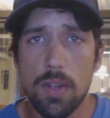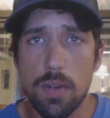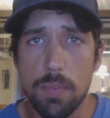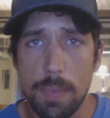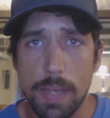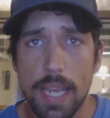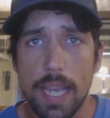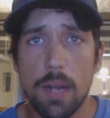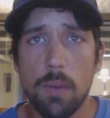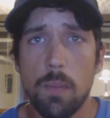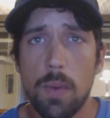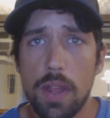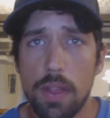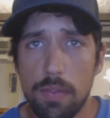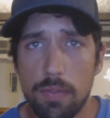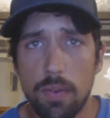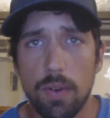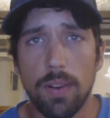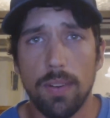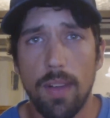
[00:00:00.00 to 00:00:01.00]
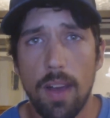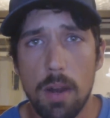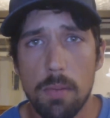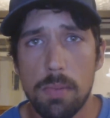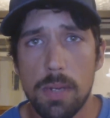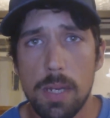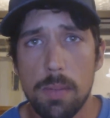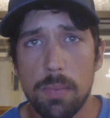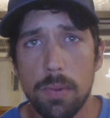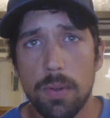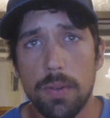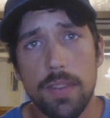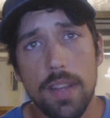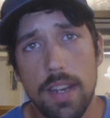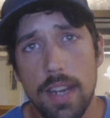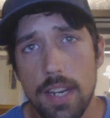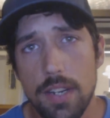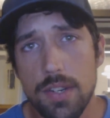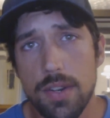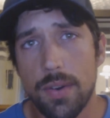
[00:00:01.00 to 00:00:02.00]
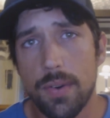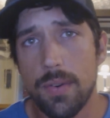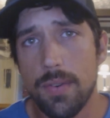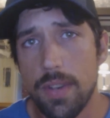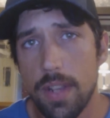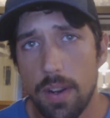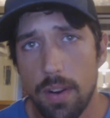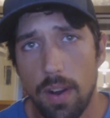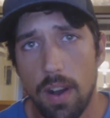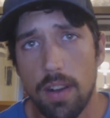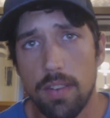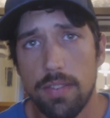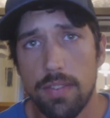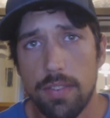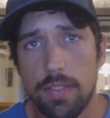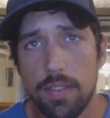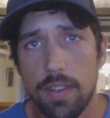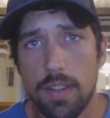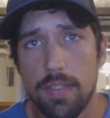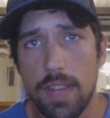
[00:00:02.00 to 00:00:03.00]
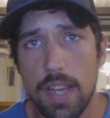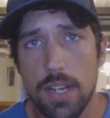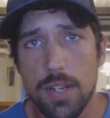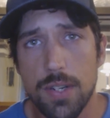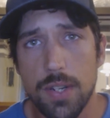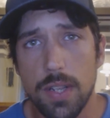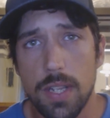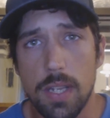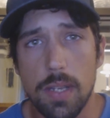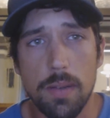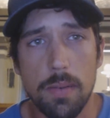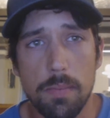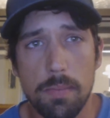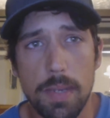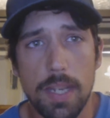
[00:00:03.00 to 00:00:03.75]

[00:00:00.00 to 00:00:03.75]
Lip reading: to begin with for a lot of people, then they turned it off eventually